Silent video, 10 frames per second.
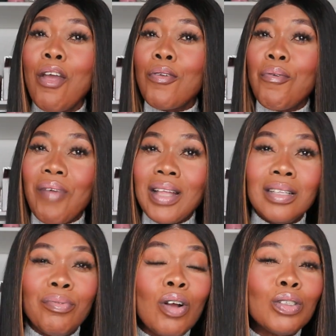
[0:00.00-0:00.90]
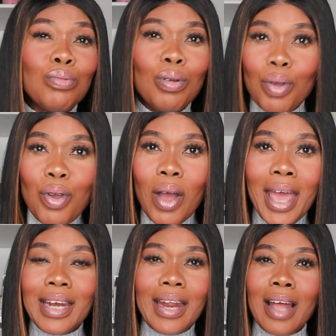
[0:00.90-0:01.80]
you find it difficult to glue your
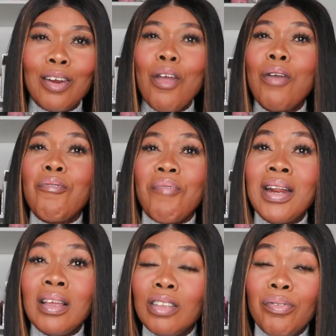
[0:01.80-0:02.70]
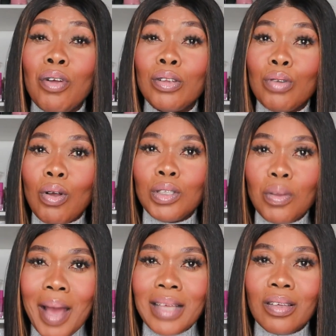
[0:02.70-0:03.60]
hair down, you find it difficult to
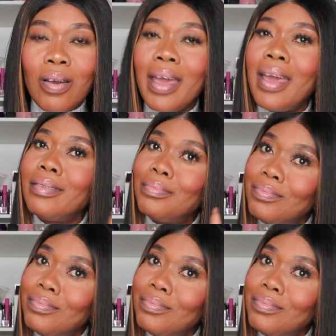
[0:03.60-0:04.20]
customize your hair,